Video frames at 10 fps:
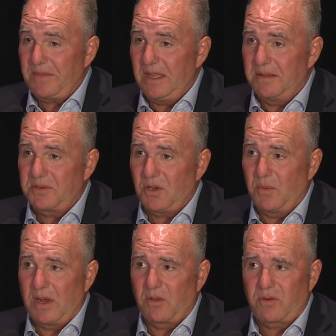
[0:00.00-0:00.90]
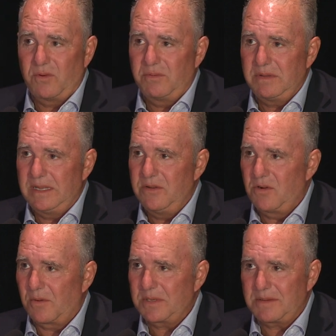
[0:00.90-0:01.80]
Um, so we go through
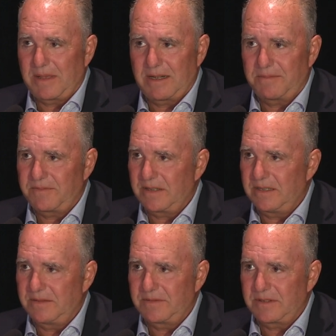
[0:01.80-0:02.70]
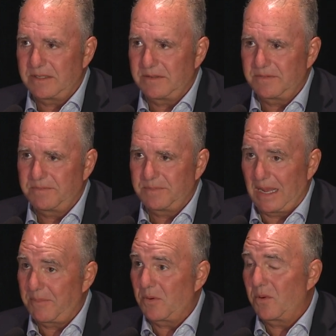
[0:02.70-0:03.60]
enormous amount of, of, of
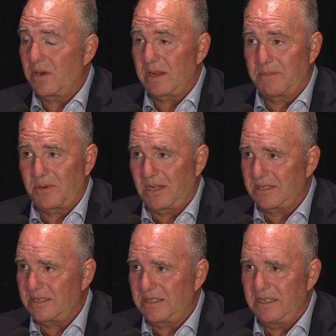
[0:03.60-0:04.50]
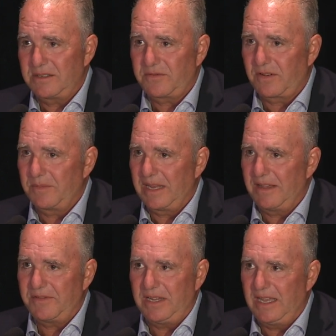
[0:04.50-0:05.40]
paperwork and processes from the
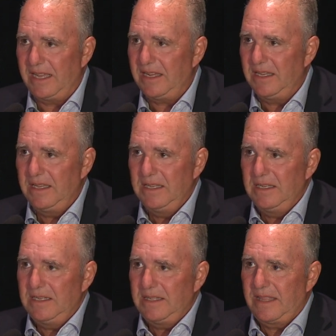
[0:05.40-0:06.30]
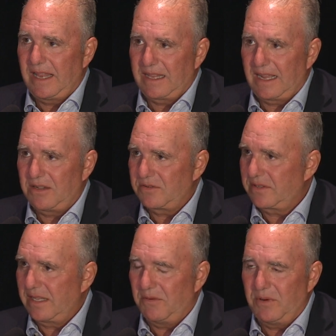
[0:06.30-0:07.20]
FDA that
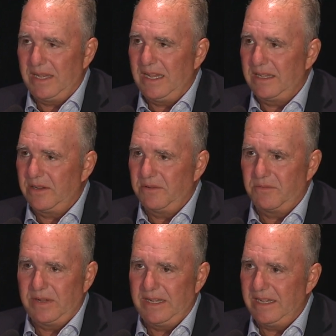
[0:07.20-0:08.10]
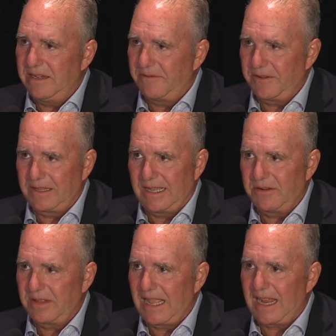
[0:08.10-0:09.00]
allows that we need to we need to fill
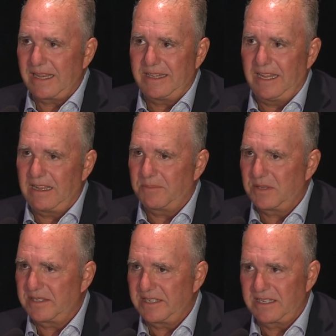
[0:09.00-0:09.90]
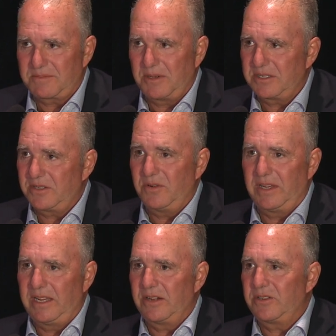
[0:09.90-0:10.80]
out. That could take up to six months to a
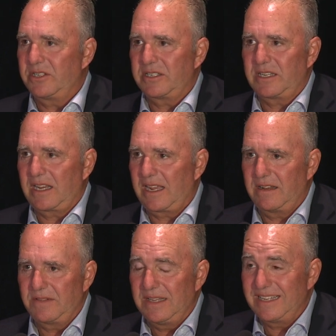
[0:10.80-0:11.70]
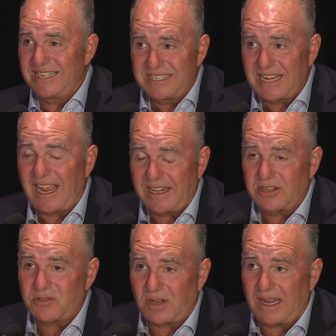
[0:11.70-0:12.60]
year just to kind of design a
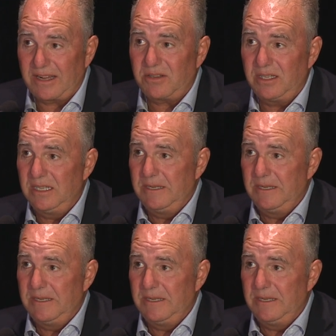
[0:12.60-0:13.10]
trial.